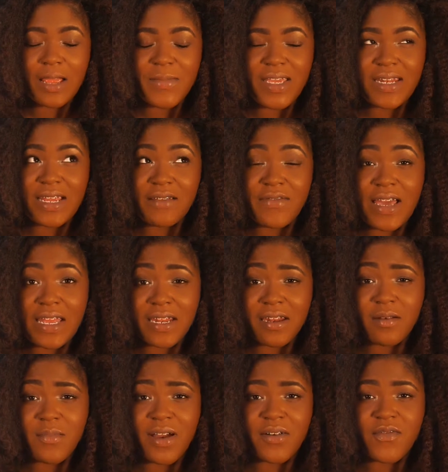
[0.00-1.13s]
I mean I've had it
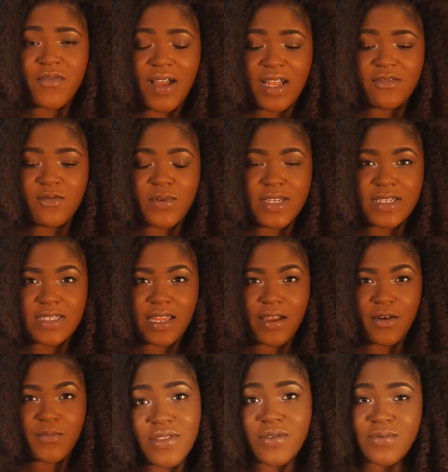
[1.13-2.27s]
in about five weeks
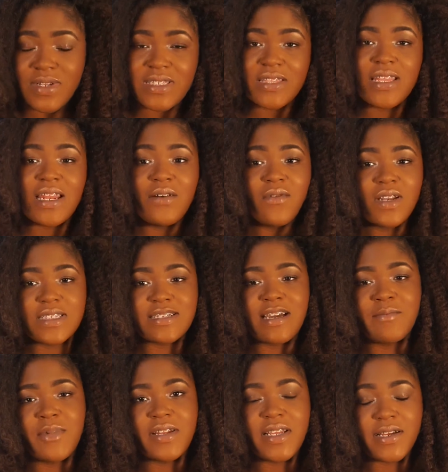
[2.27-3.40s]
now. The reason that I wanted to
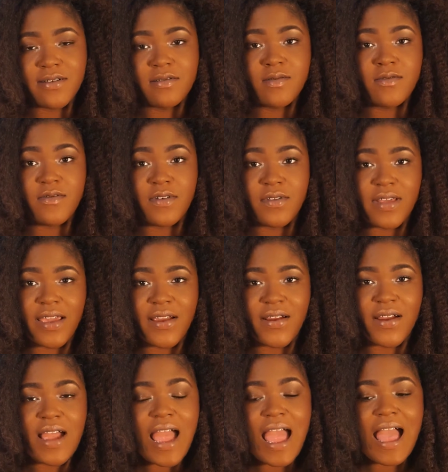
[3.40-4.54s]
come on here and review the
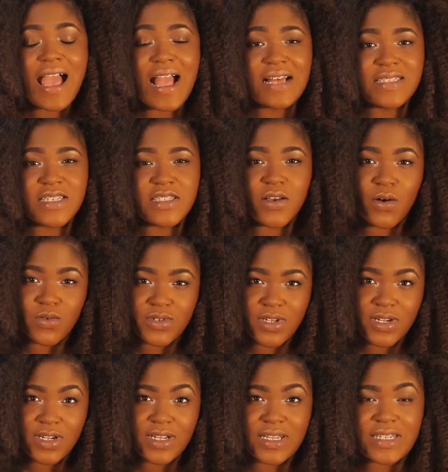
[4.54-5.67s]
hair as it's
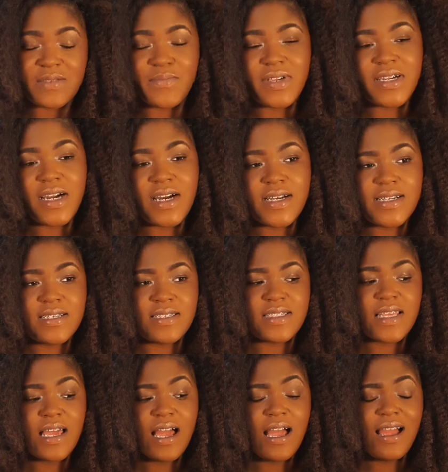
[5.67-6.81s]
older is
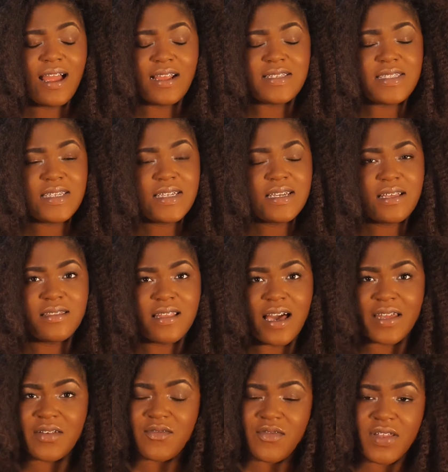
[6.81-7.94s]
because I see a
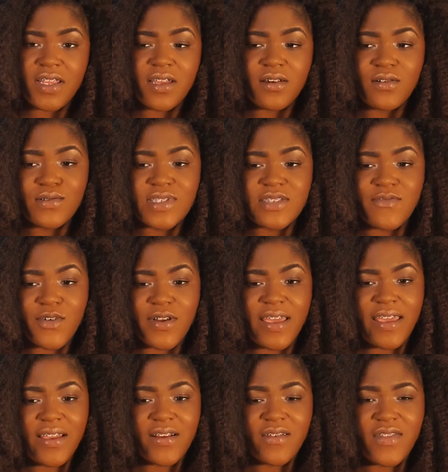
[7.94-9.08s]
lot of videos for
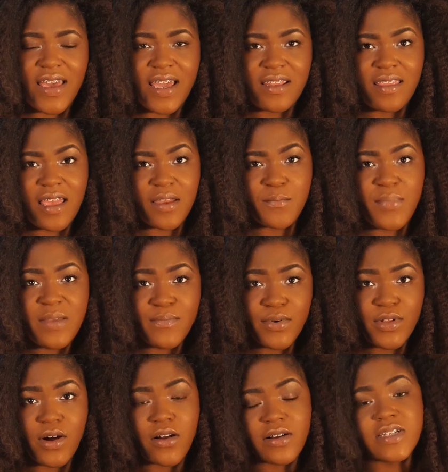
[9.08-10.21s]
hair that like
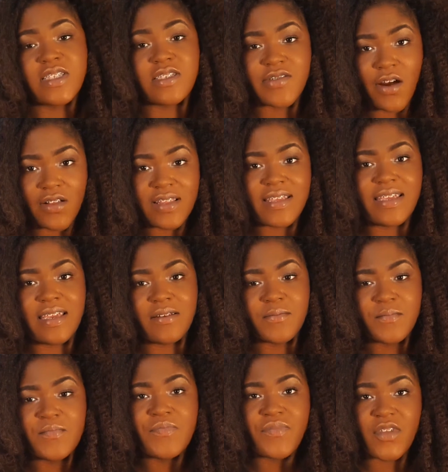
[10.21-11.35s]
people are installing it
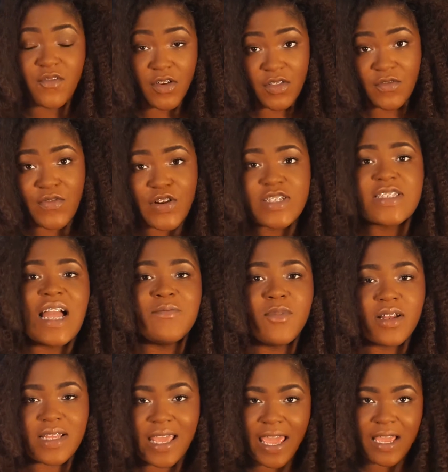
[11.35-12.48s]
for the first time
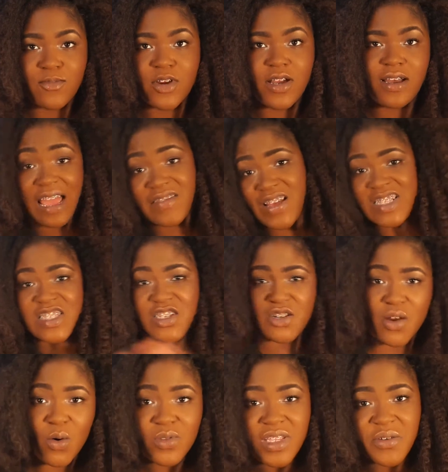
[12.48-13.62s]
on camera and that's
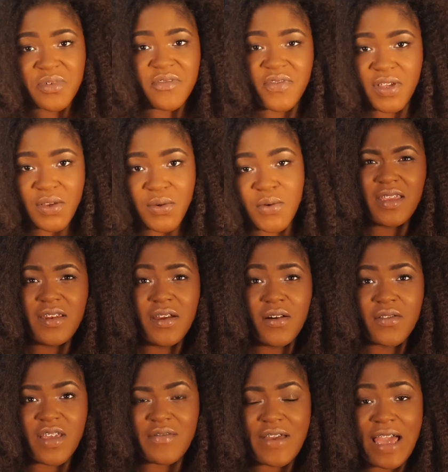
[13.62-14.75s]
their only review. You
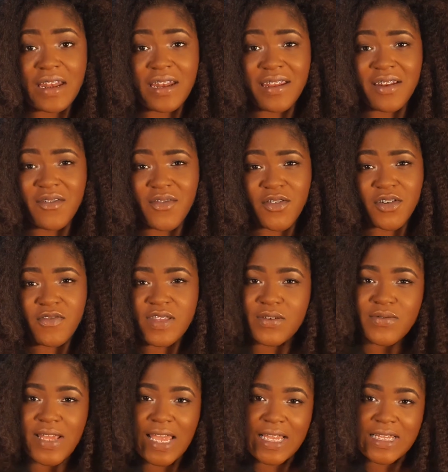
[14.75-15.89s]
know, they've had it in for a few
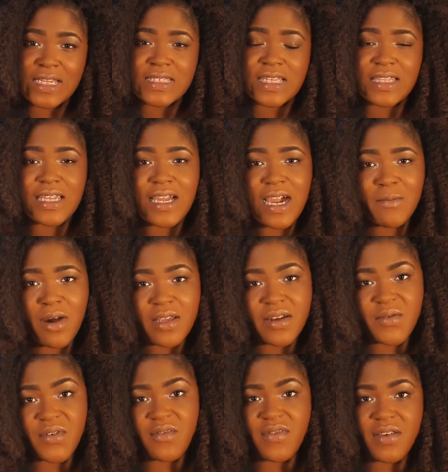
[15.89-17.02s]
days and they come on
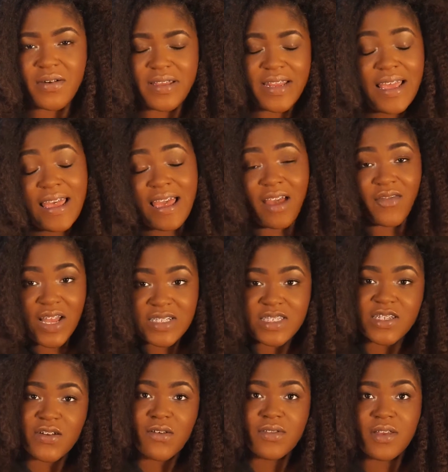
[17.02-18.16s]
and review it and that's
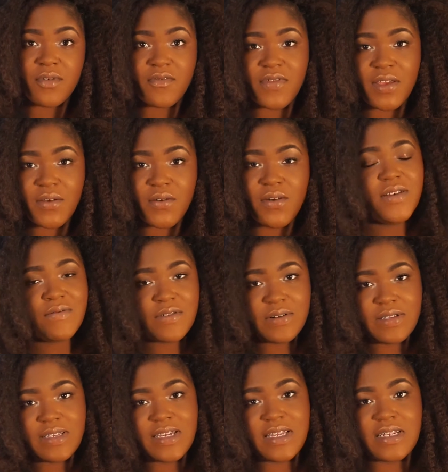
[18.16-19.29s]
their only review. You never
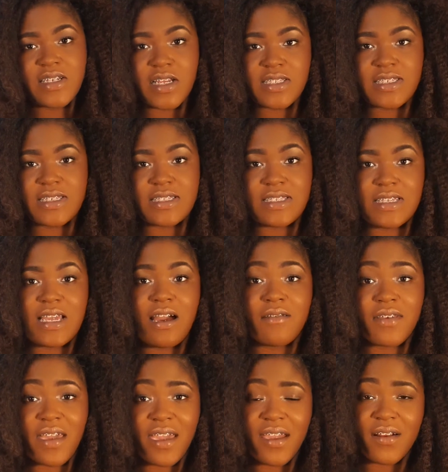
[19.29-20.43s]
really get a chance to see how
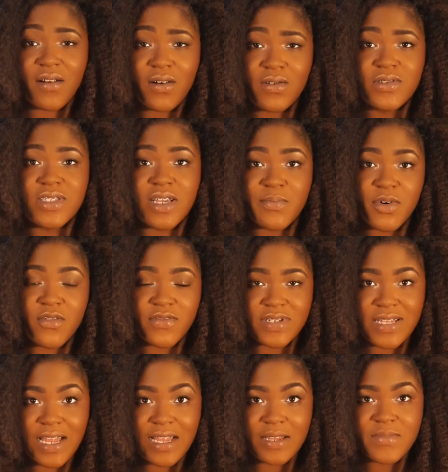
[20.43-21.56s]
the hair holds up over
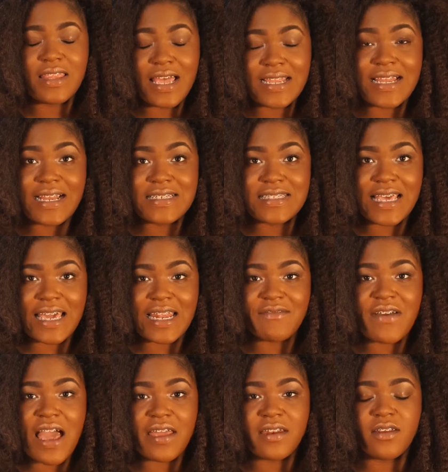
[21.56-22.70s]
time. Like I said, I've
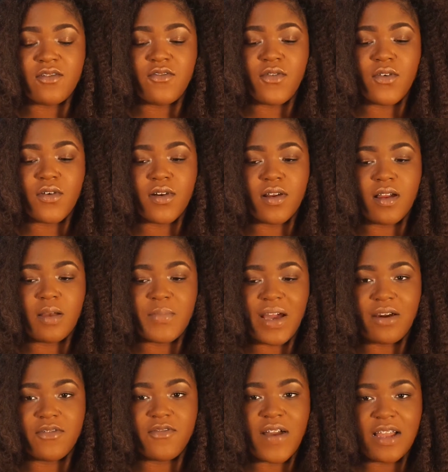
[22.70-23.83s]
had it in for
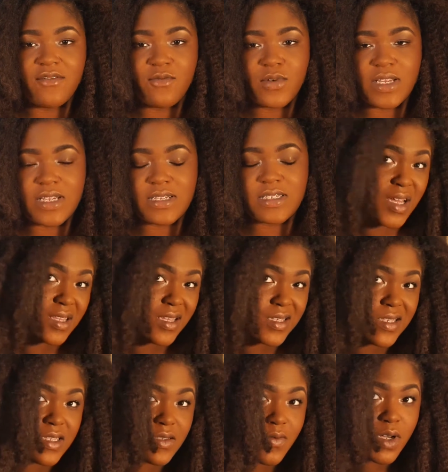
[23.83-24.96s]
about five weeks and
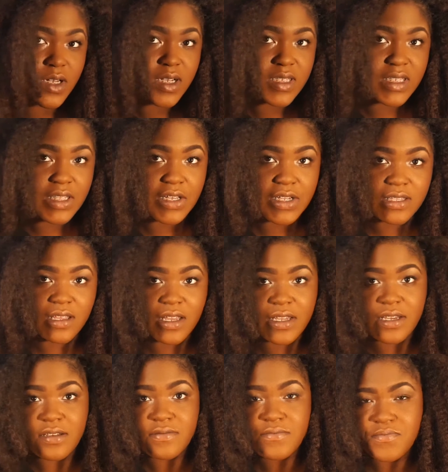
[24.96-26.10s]
this is what it's looking
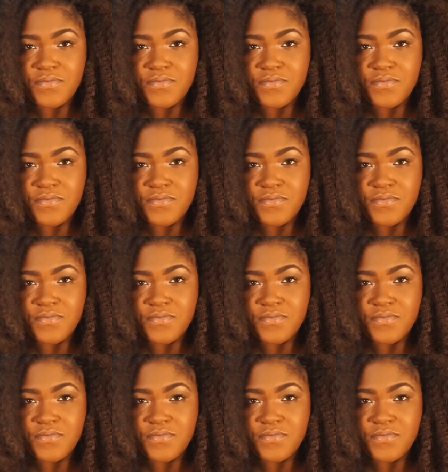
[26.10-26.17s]
like.